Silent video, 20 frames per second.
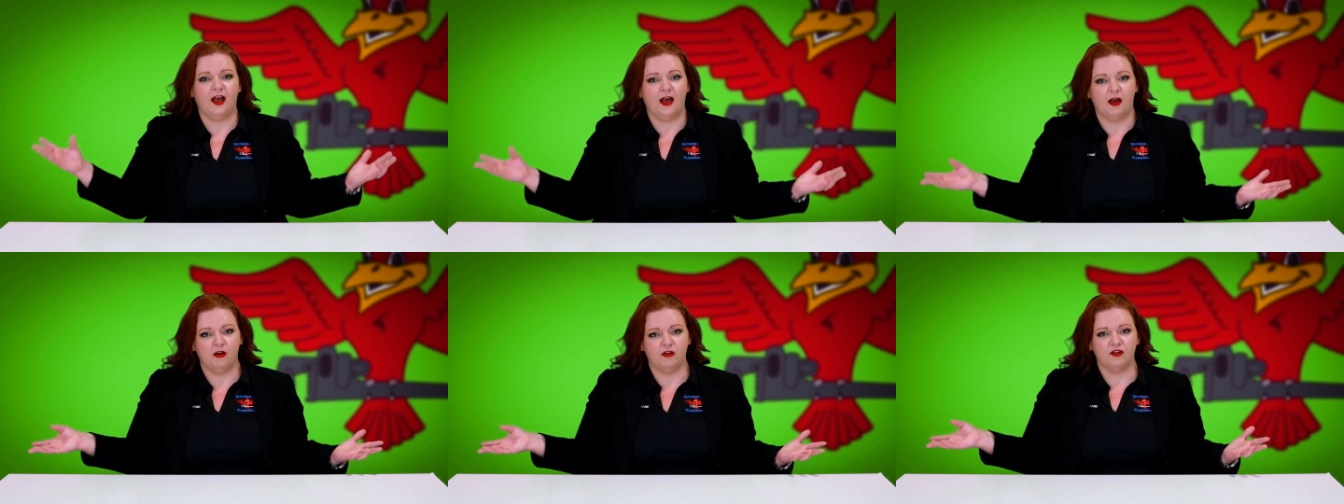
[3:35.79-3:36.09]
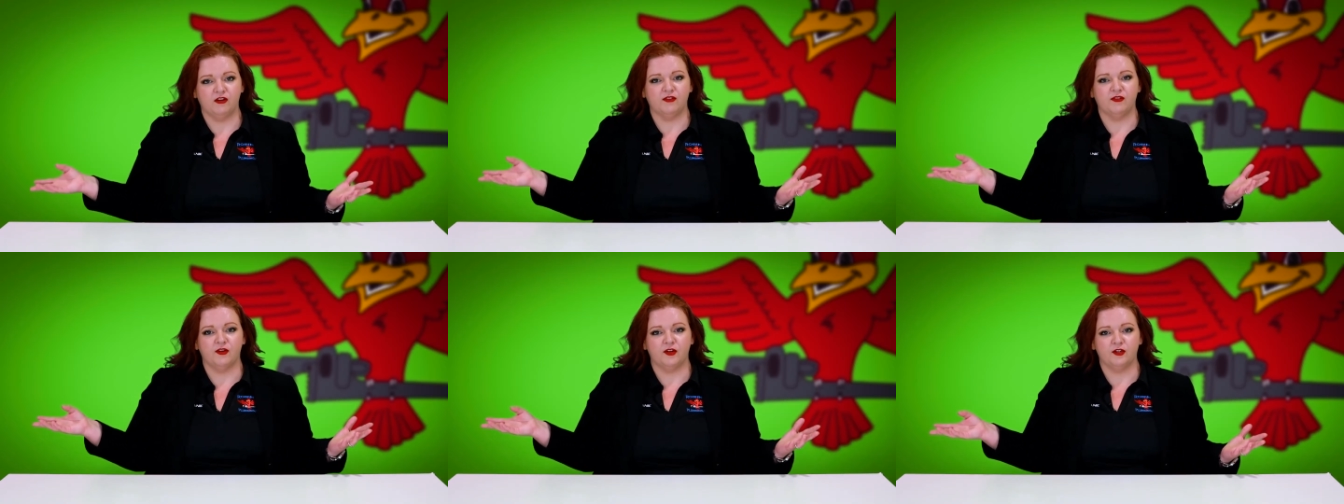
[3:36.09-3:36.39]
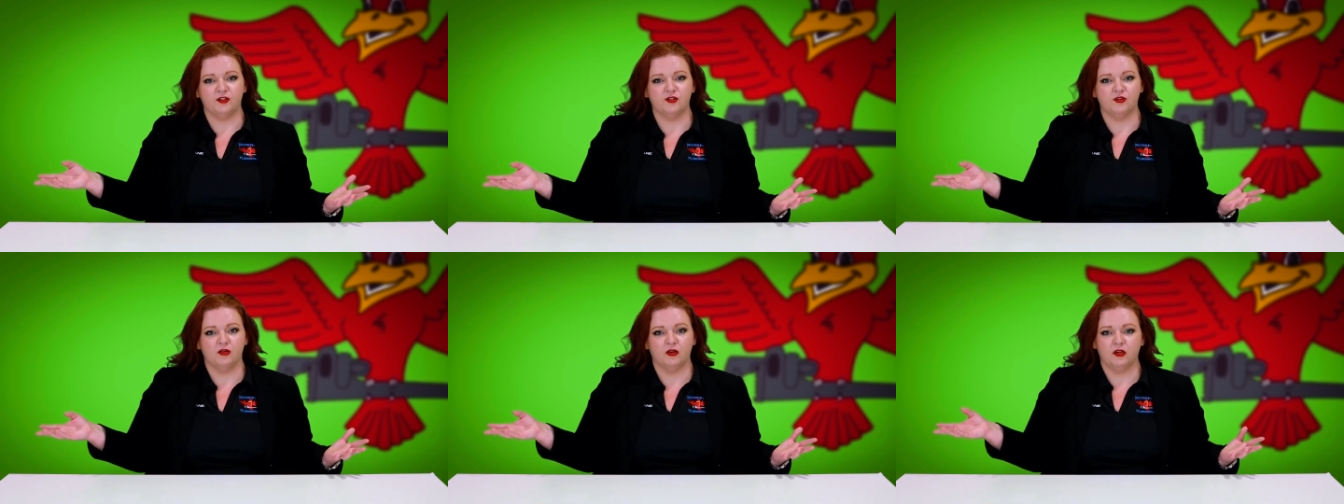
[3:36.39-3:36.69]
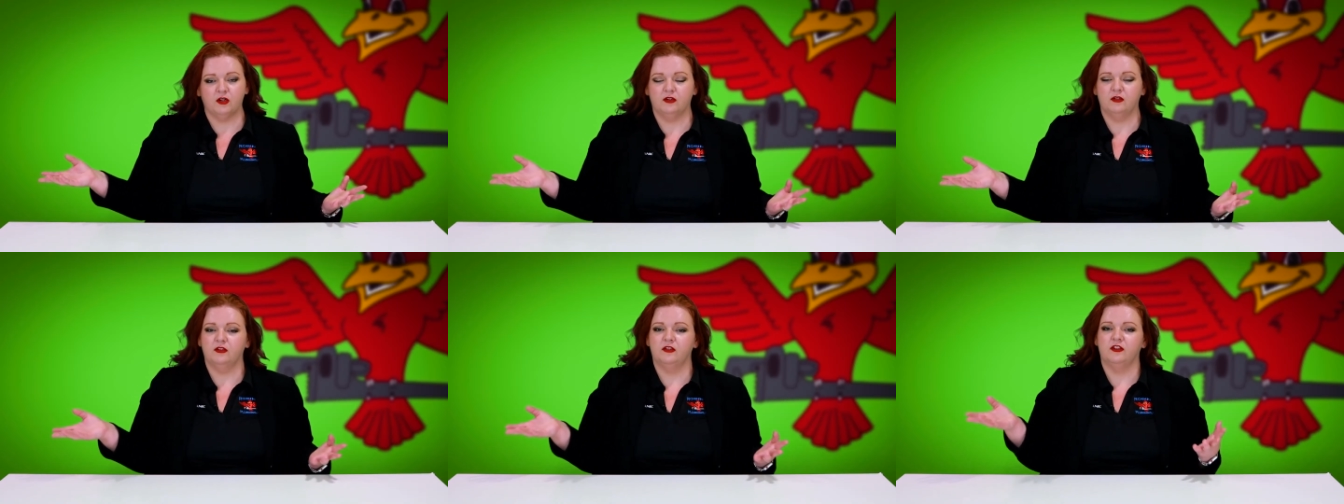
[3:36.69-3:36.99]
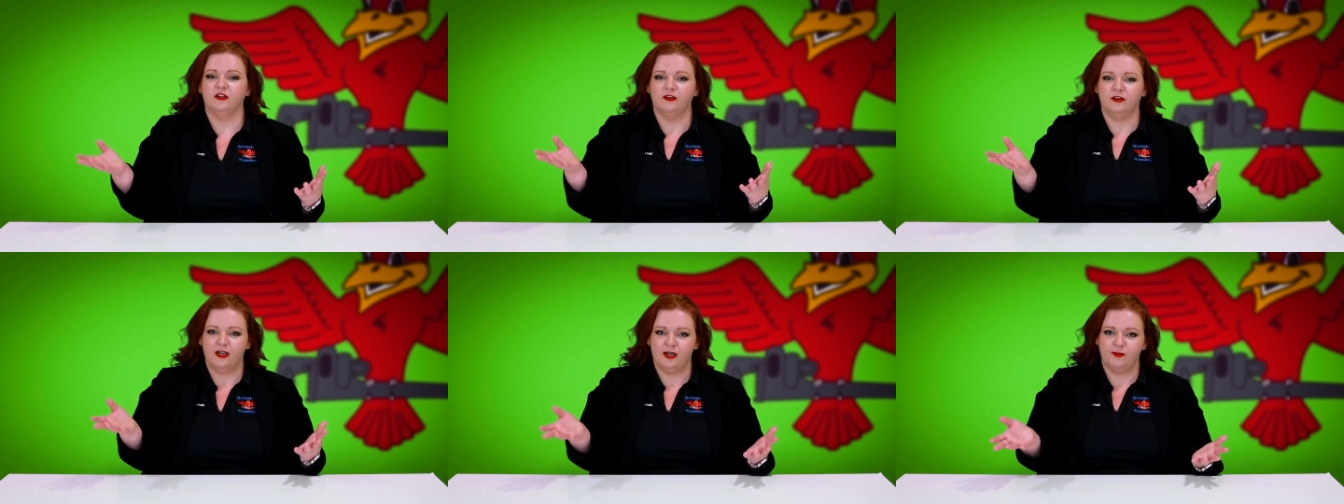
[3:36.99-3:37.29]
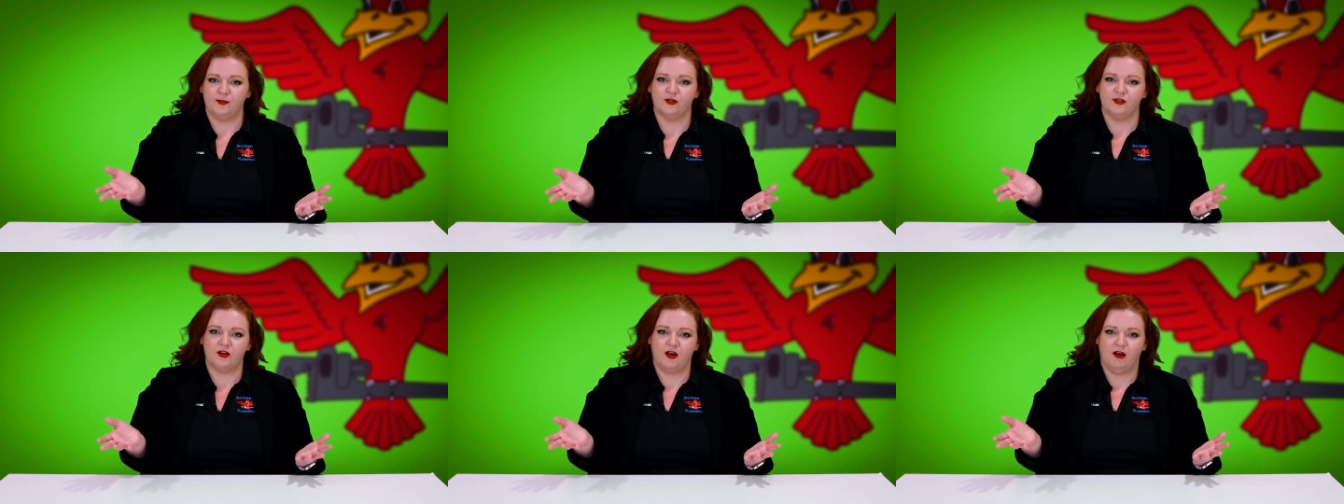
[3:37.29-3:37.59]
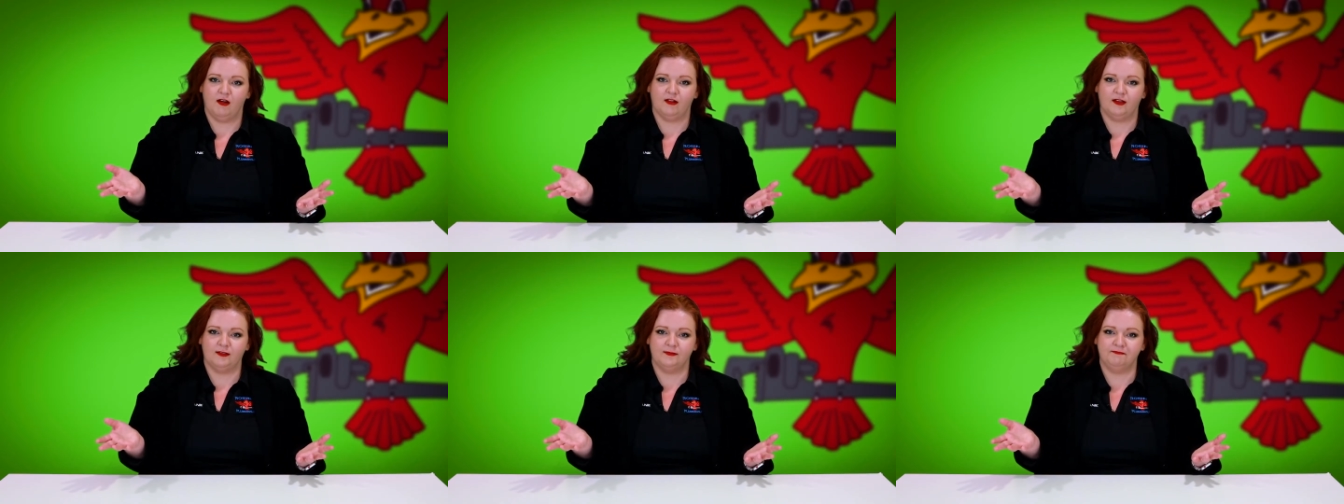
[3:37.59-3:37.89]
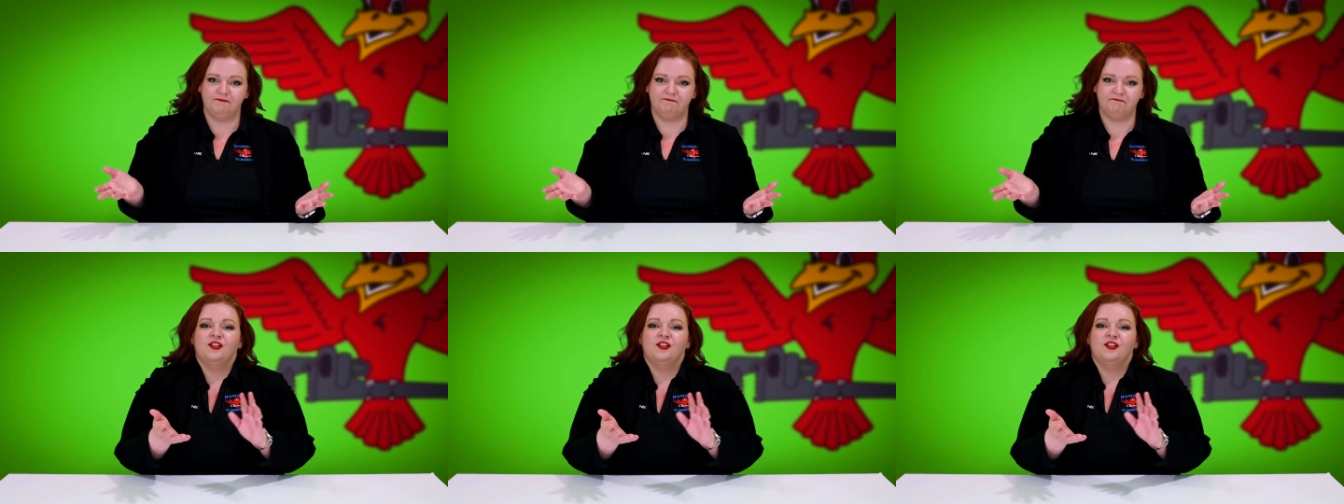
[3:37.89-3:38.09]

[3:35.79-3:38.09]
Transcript: out your front door, your neighbor's calling.